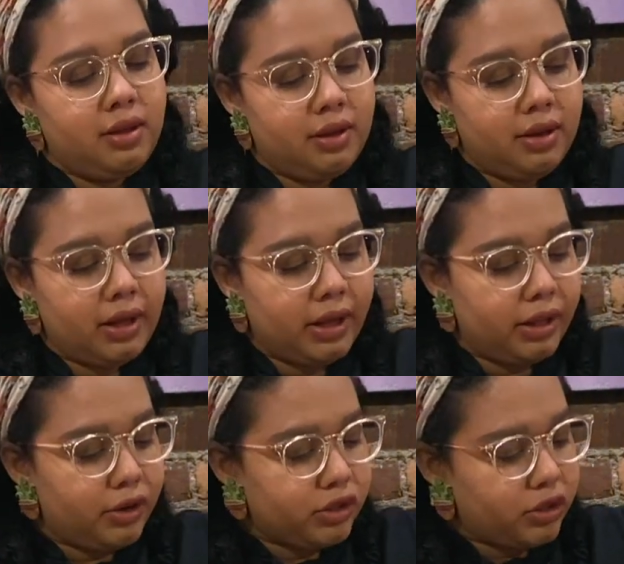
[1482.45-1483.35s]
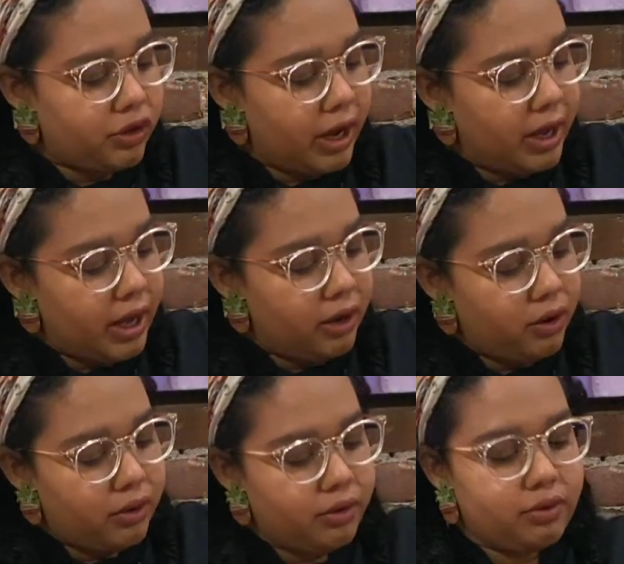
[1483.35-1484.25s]
like a little
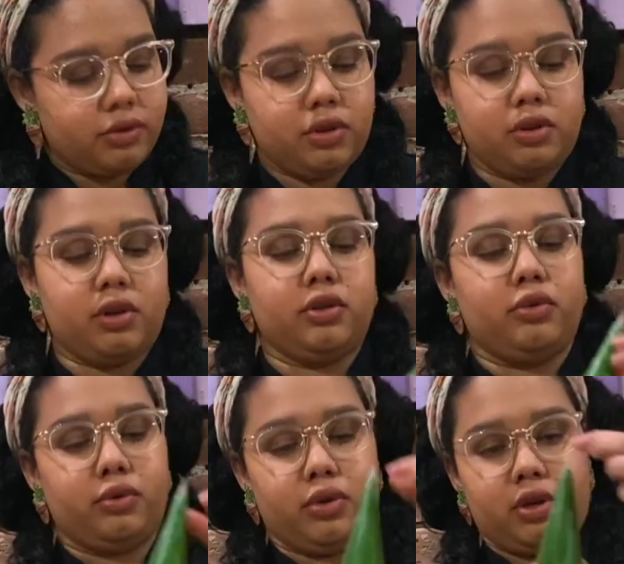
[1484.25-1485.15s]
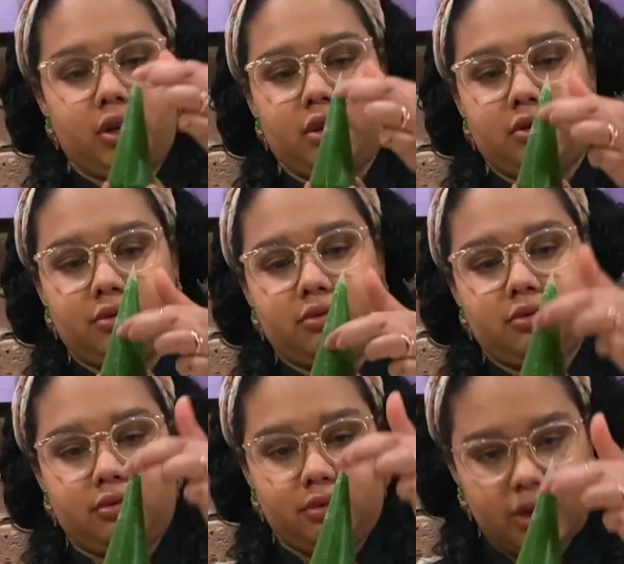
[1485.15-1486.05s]
triangle. So you're gonna do your
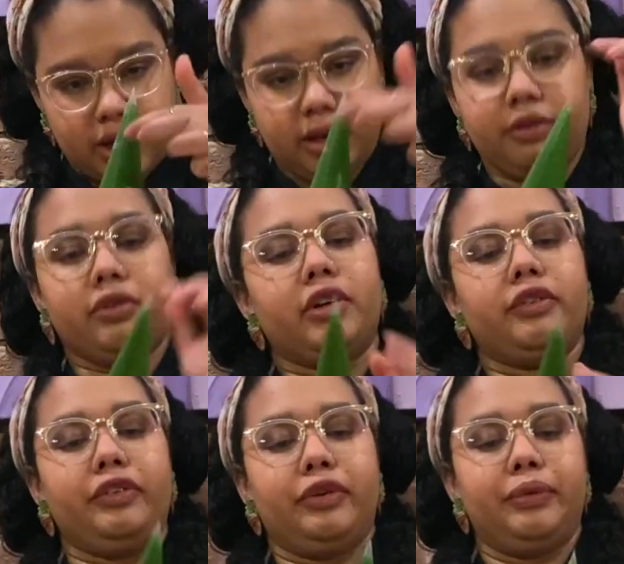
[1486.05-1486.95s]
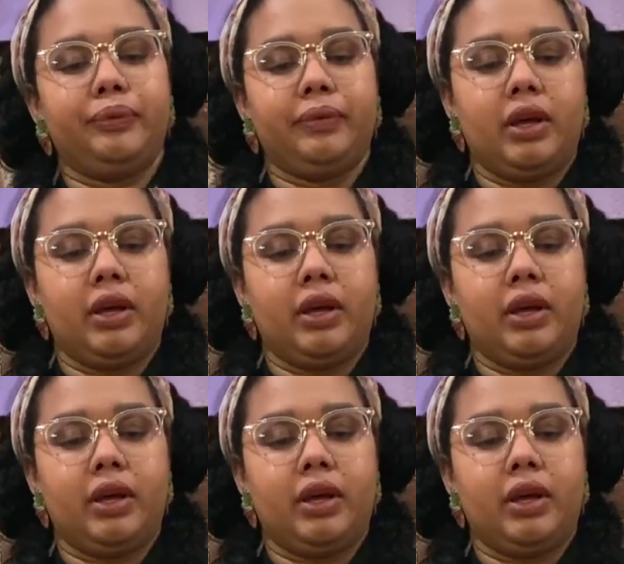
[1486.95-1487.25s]
line in front of you,